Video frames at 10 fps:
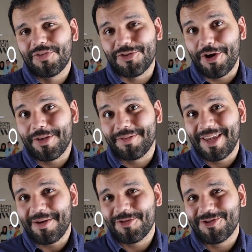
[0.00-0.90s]
sorry, the
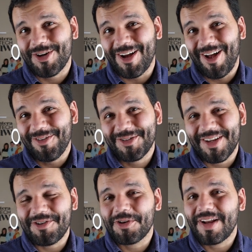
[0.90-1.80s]
camera shook, all of a
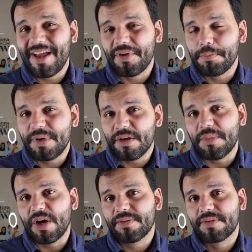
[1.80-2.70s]
sudden you're going to have a
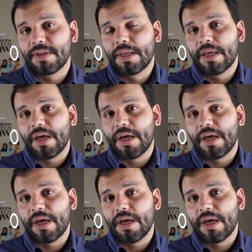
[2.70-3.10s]
behemoth